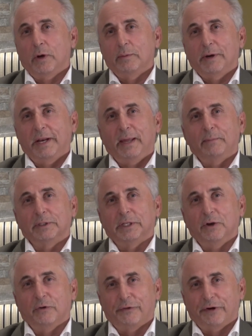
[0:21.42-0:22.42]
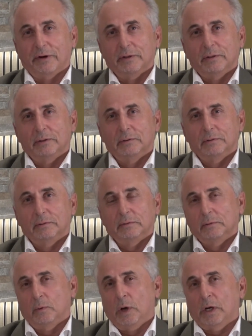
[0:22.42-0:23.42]
my name is Lino Fera.
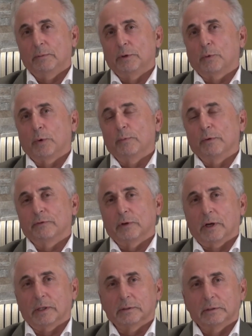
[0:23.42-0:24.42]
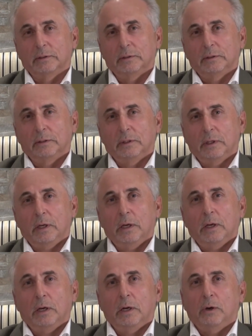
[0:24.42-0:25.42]
Welcome to Cribwolf Talks.
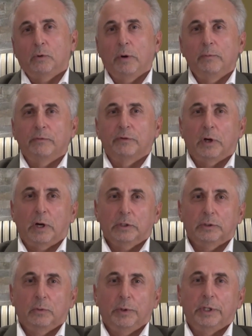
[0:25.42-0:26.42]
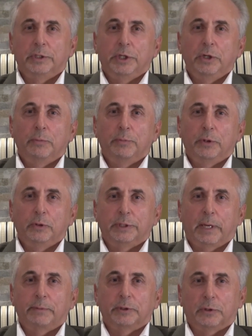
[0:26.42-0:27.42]
On Cribwolf Talks, we continue to produce
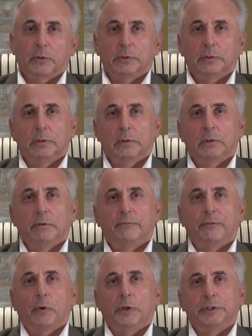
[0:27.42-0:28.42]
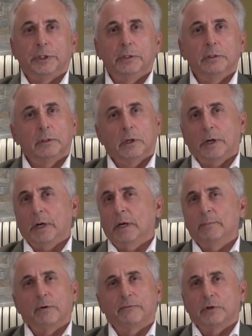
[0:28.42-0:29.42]
episodes focusing on a
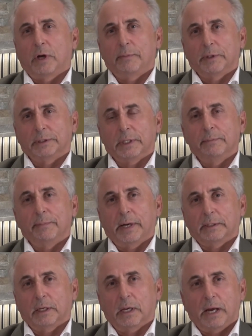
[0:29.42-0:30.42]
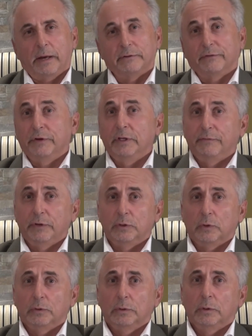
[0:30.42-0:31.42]
number of topics that impact the lives of
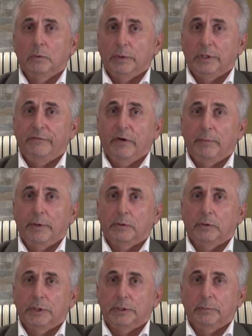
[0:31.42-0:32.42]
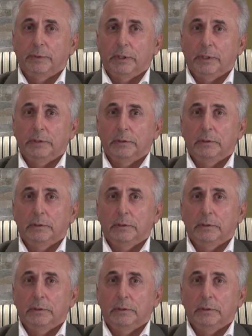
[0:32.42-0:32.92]
individuals with developmental disabilities,